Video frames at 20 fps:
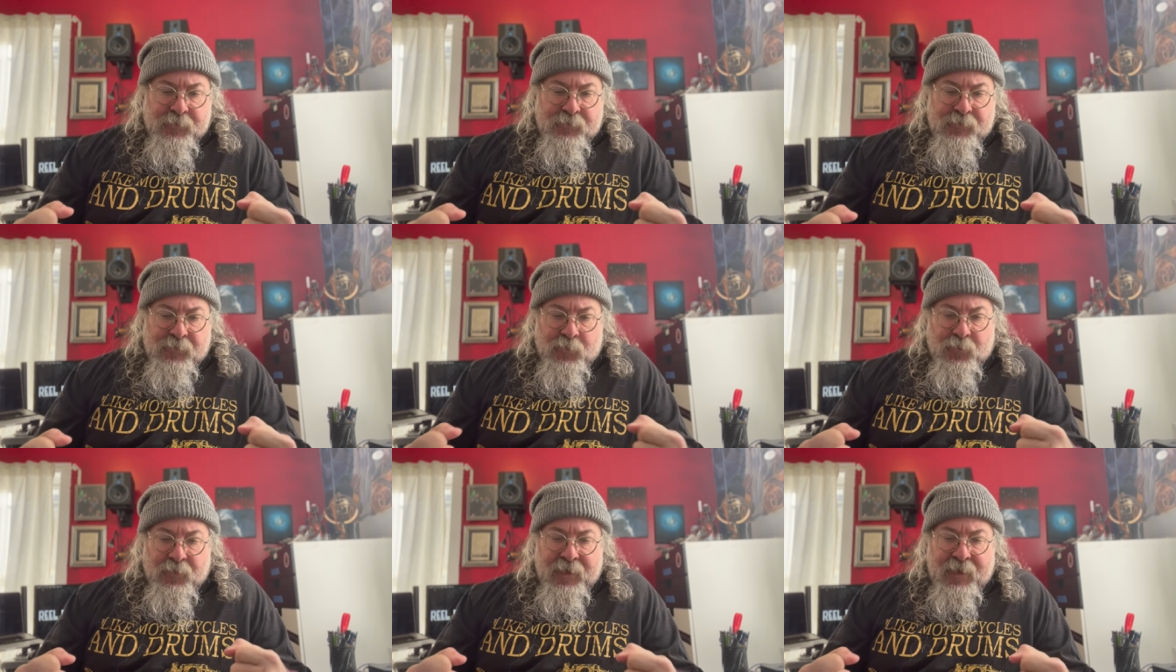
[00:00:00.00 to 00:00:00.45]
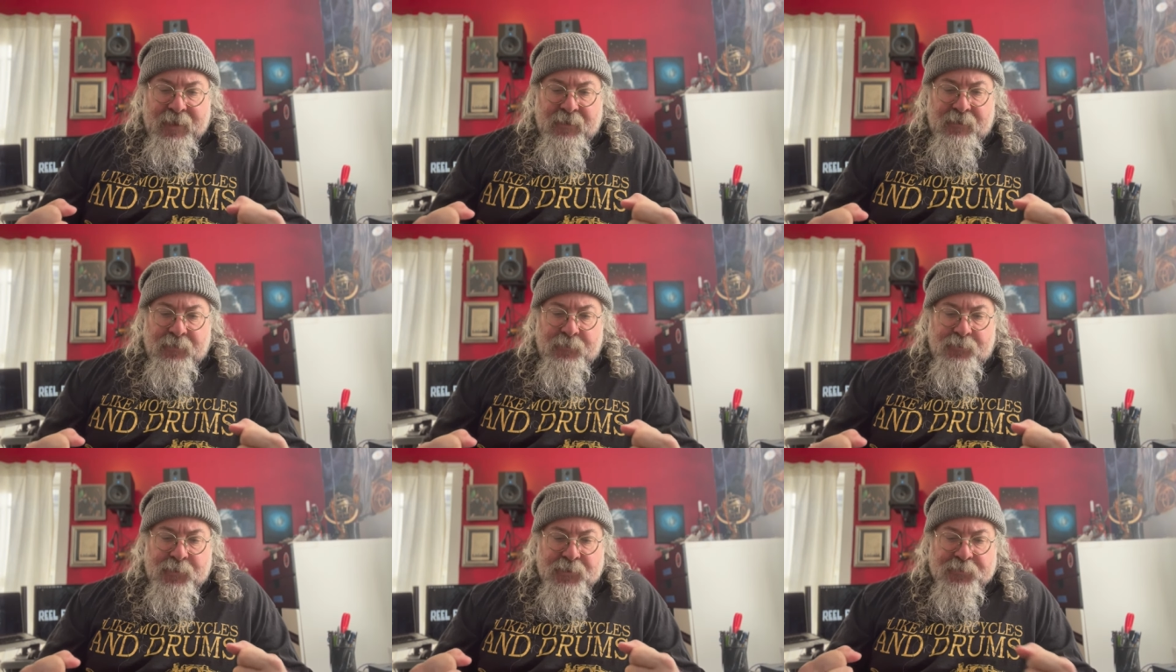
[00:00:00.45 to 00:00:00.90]
the
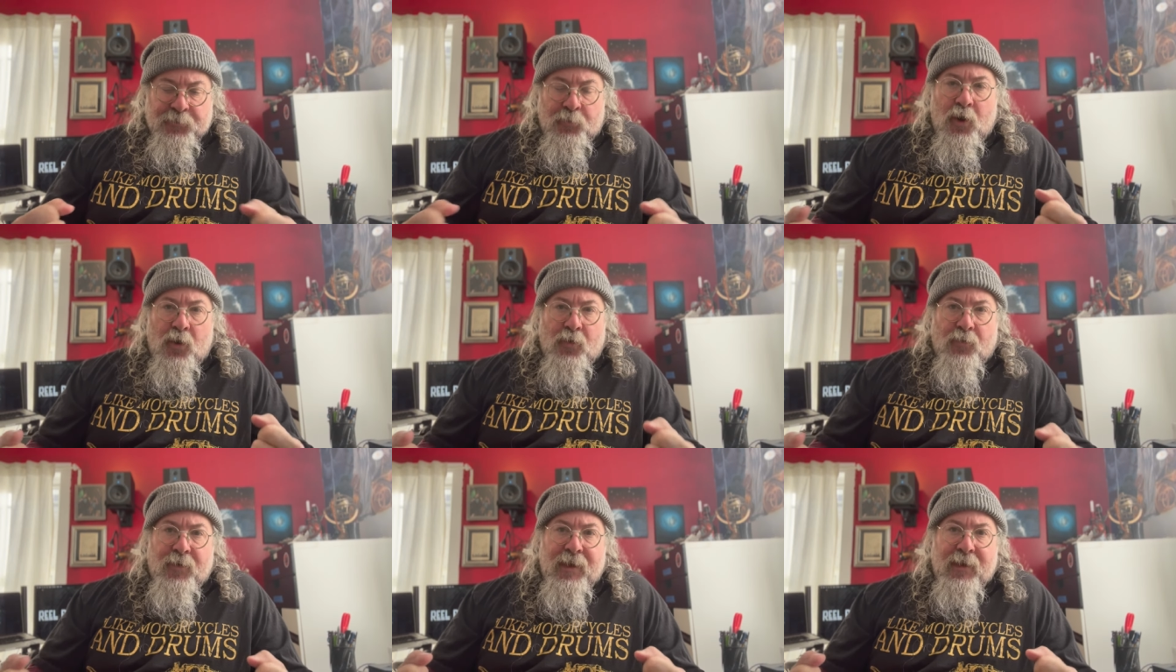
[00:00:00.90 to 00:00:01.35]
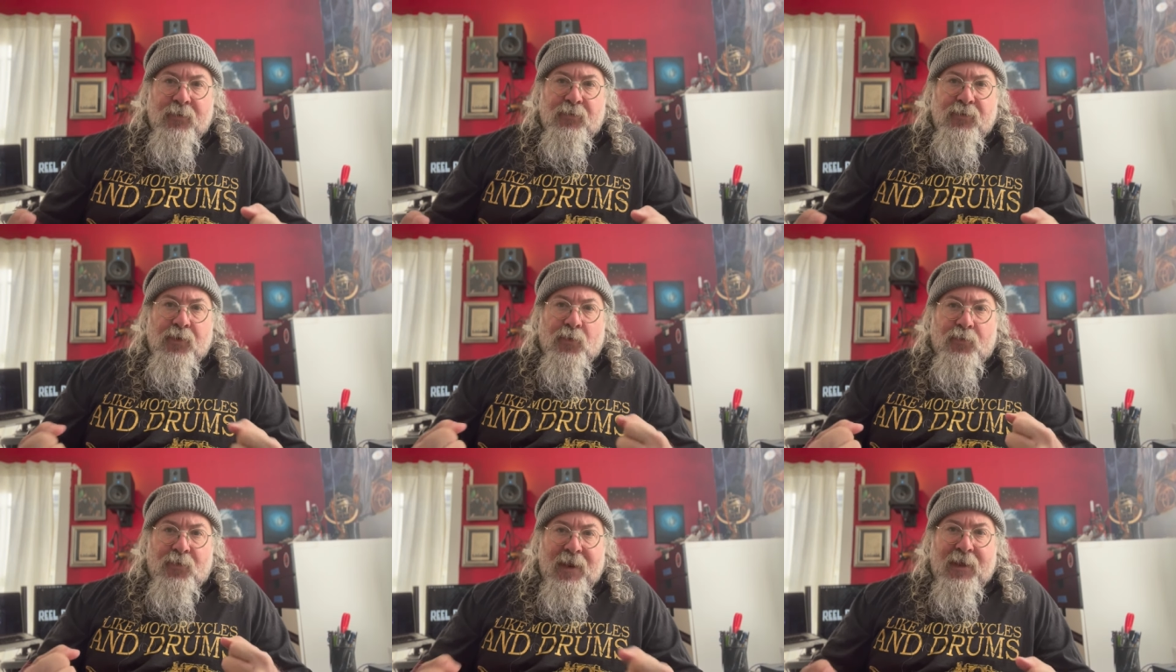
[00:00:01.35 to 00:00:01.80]
rig, the small rig with
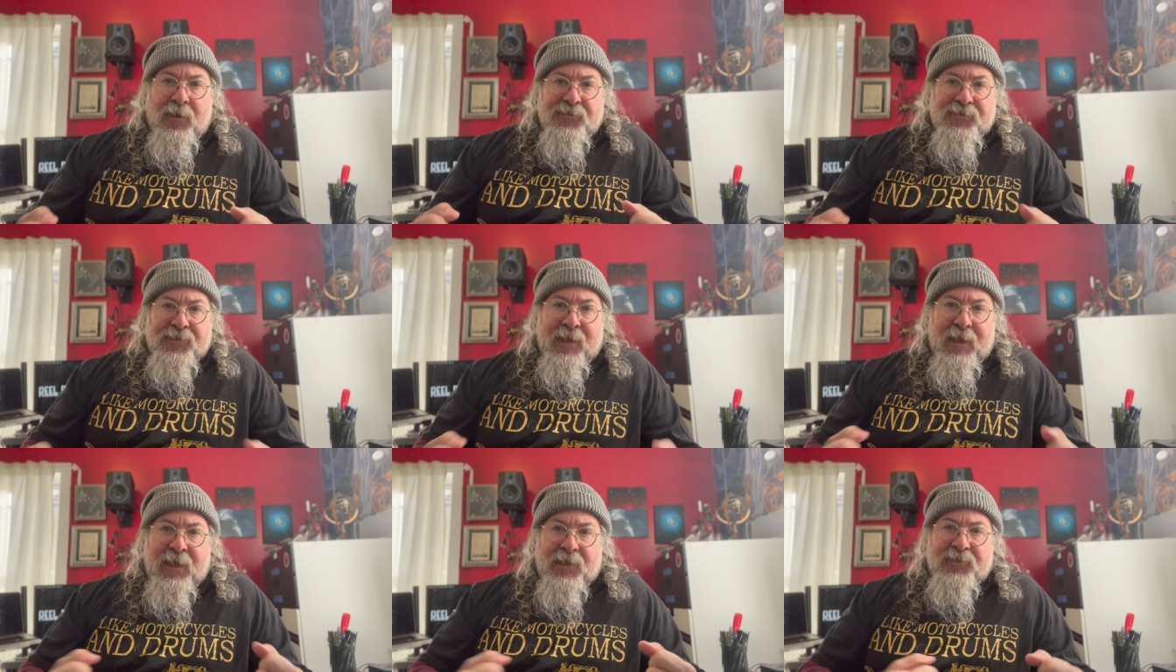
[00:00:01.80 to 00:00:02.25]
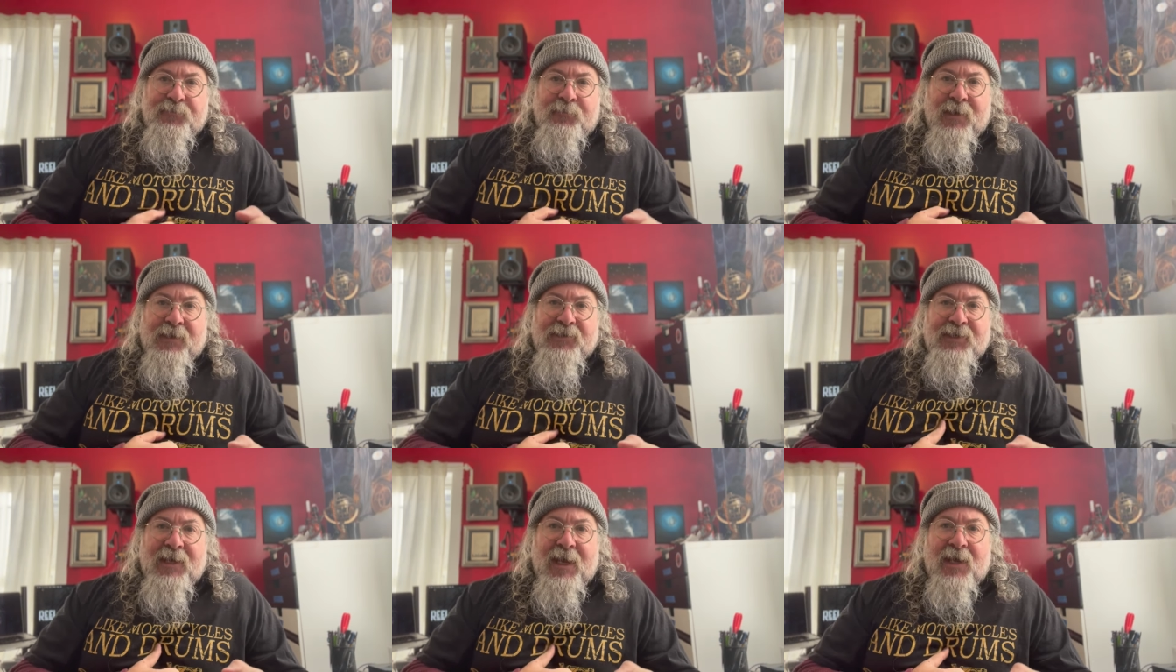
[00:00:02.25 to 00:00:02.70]
the rails against
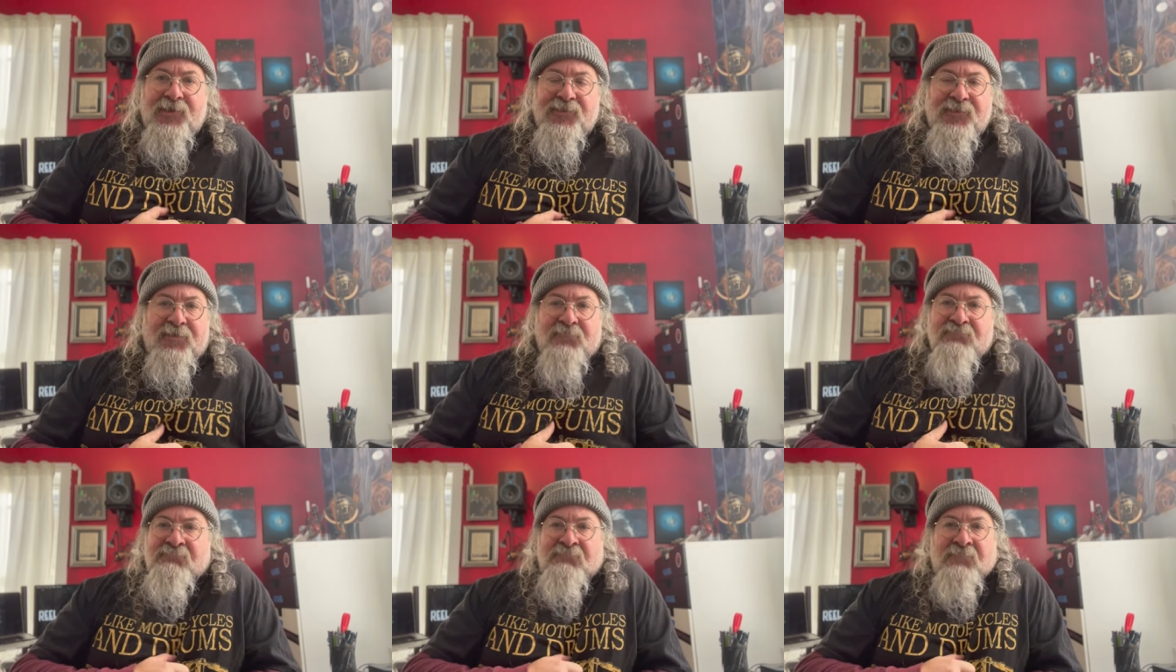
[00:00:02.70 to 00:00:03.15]
my chest,